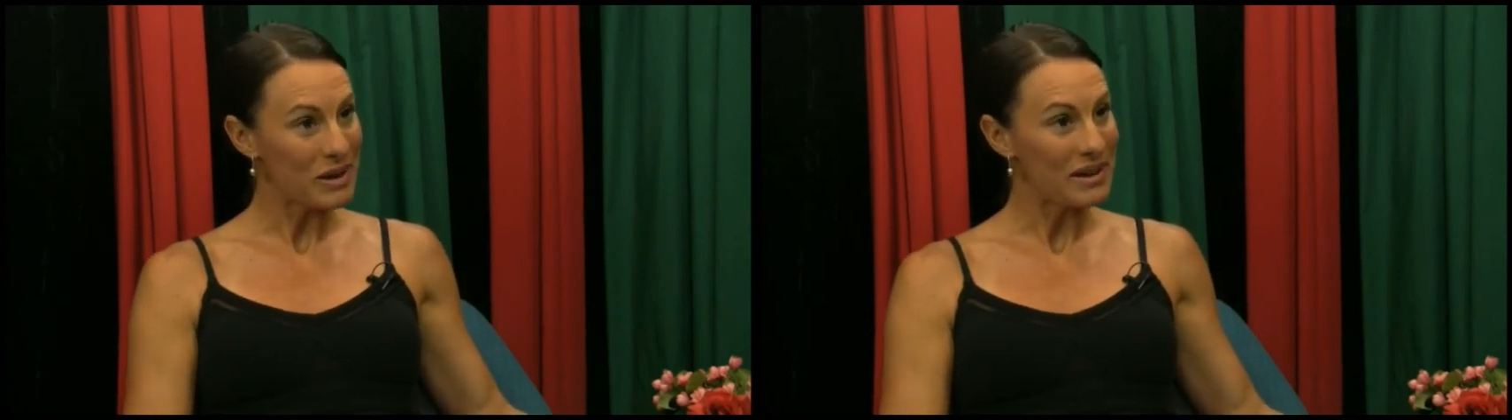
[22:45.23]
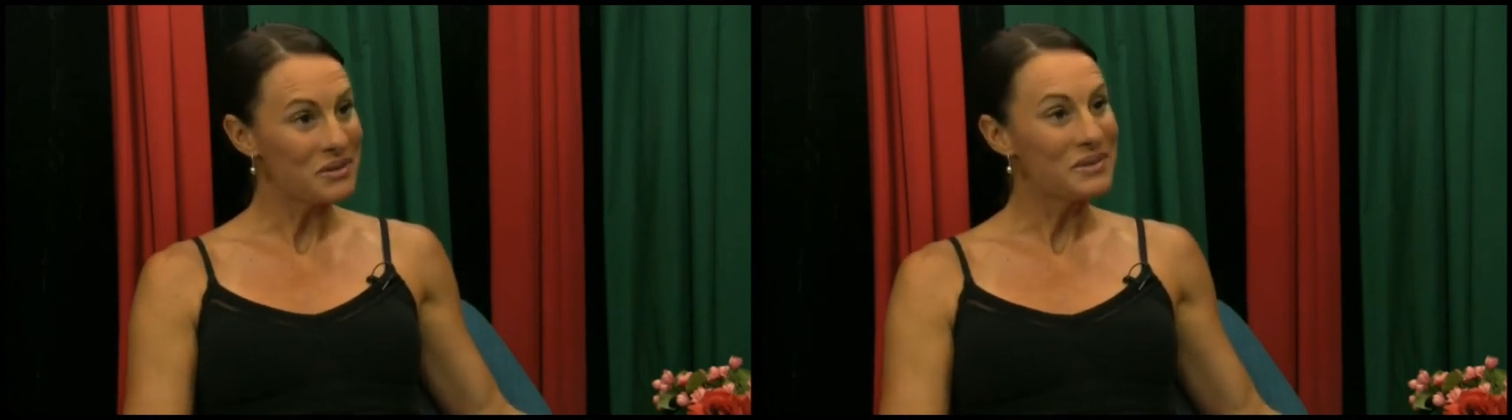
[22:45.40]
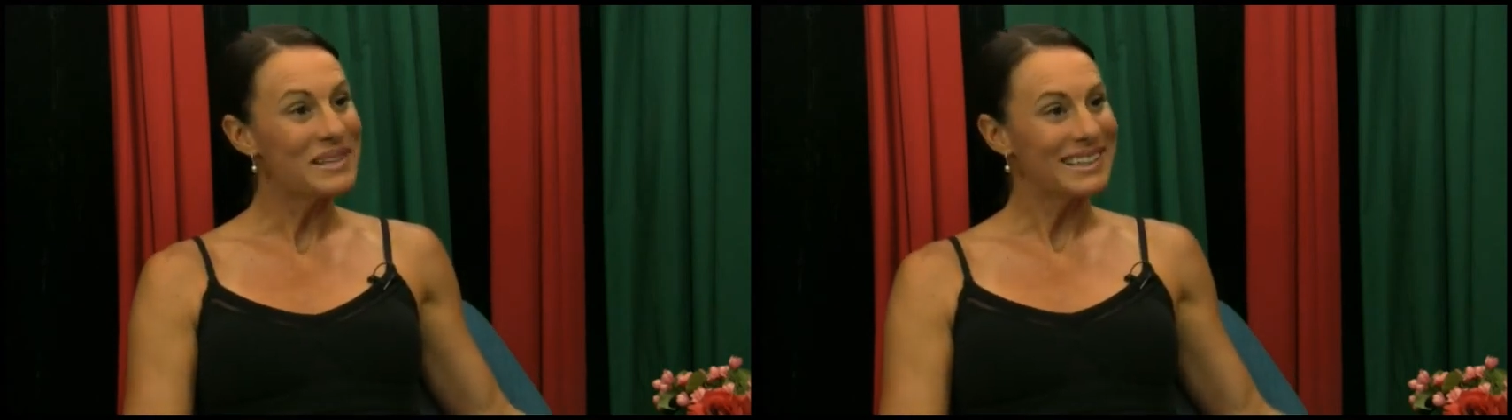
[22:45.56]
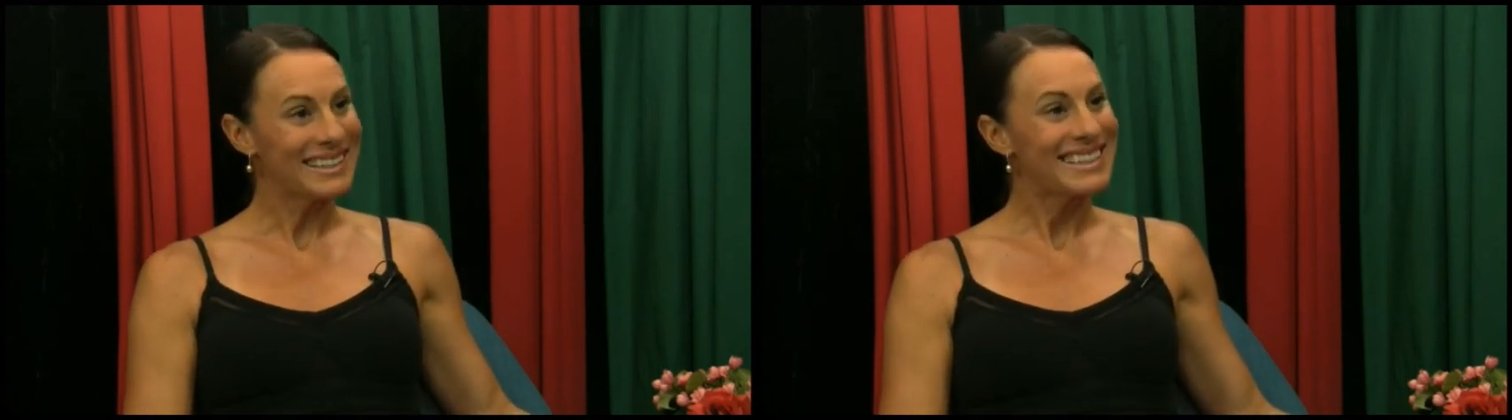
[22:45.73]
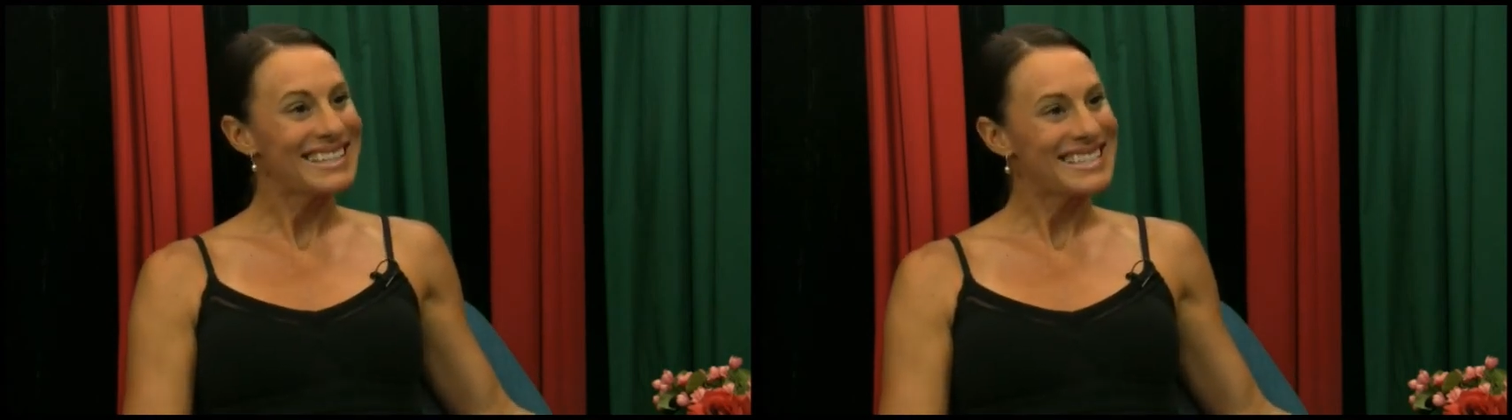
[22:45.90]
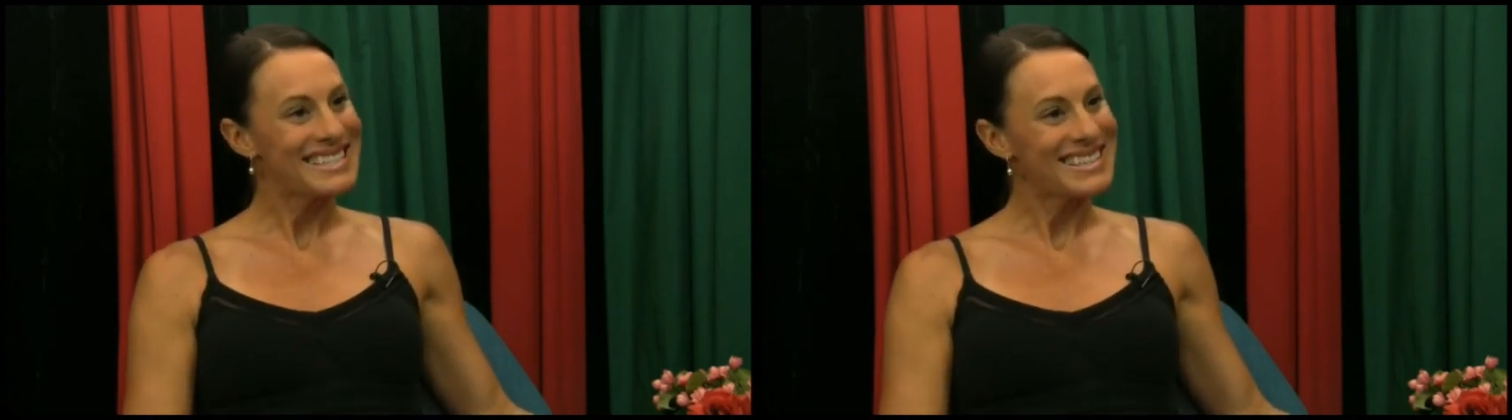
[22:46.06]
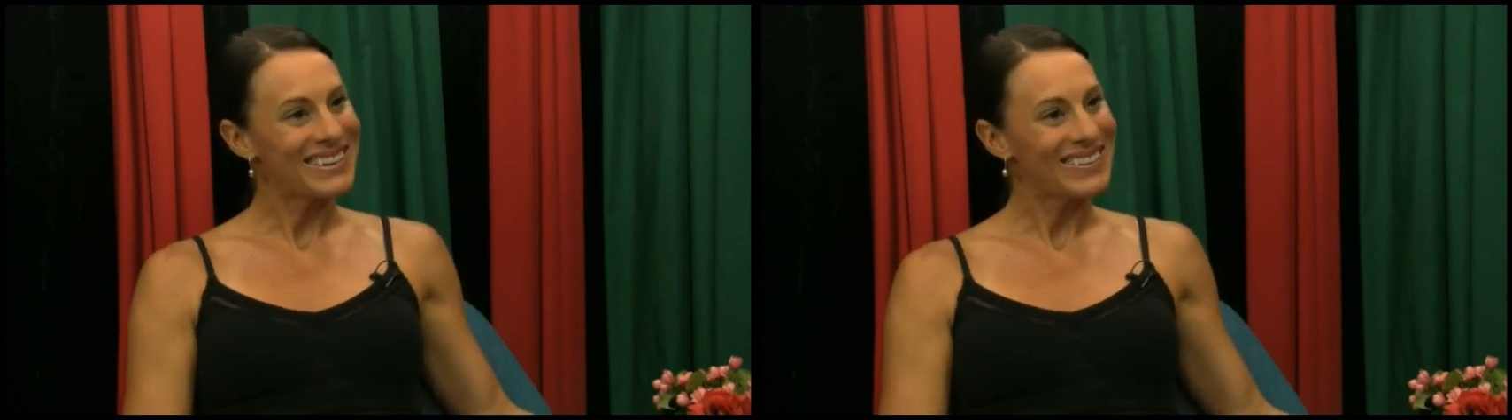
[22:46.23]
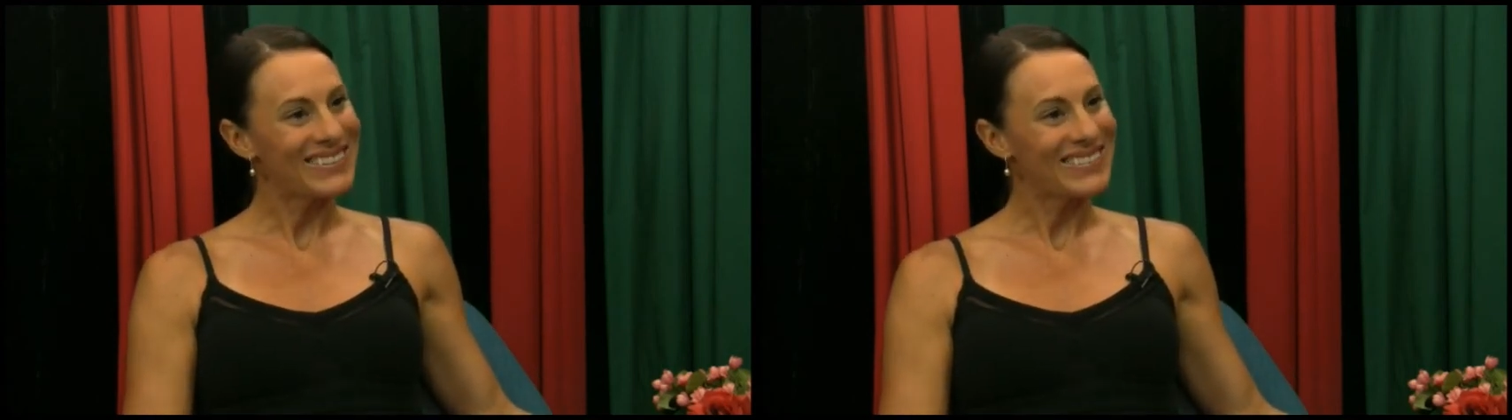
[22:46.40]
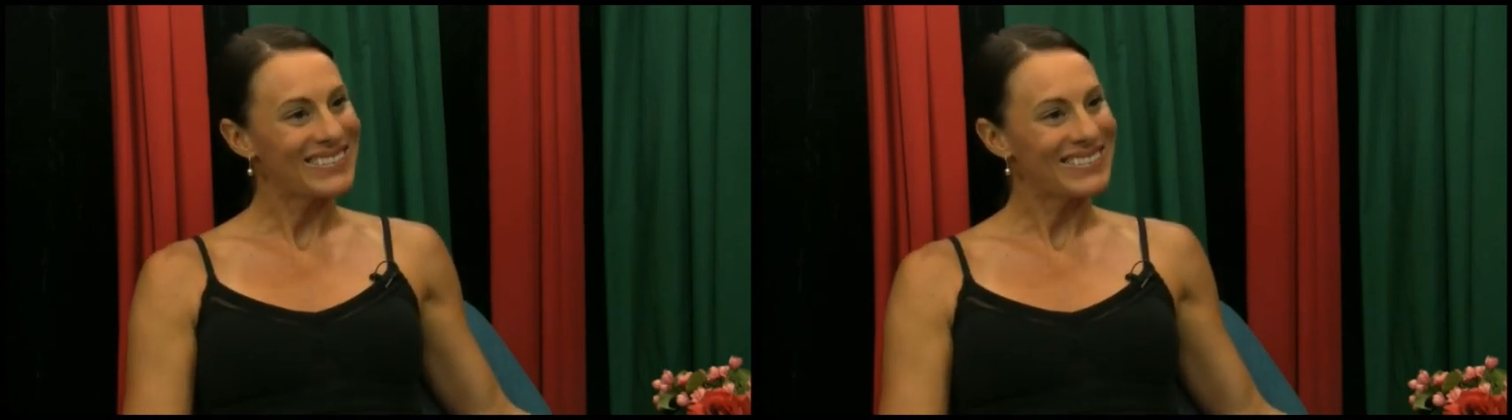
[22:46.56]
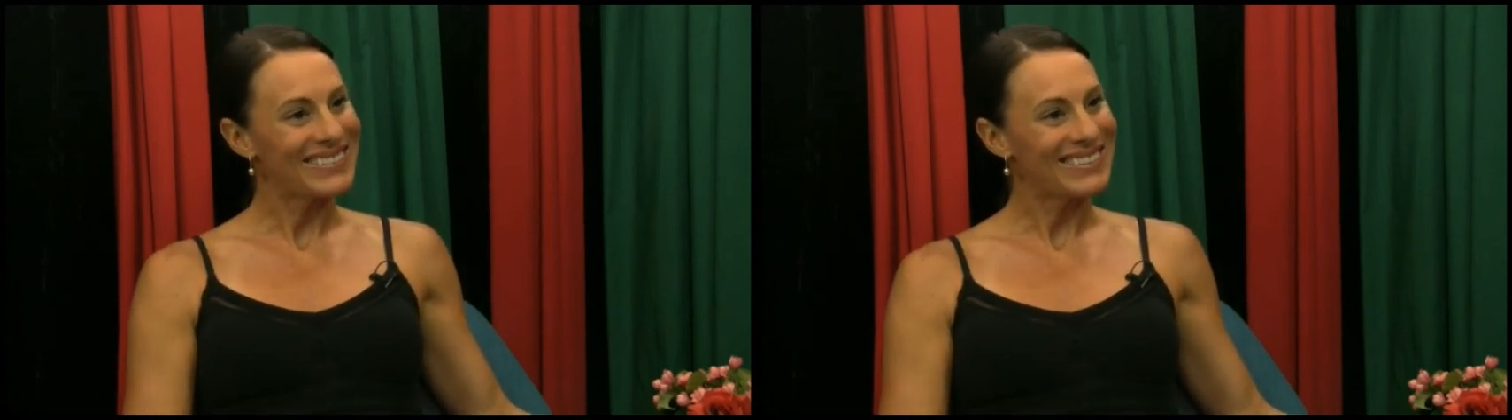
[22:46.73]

well. Yeah. So...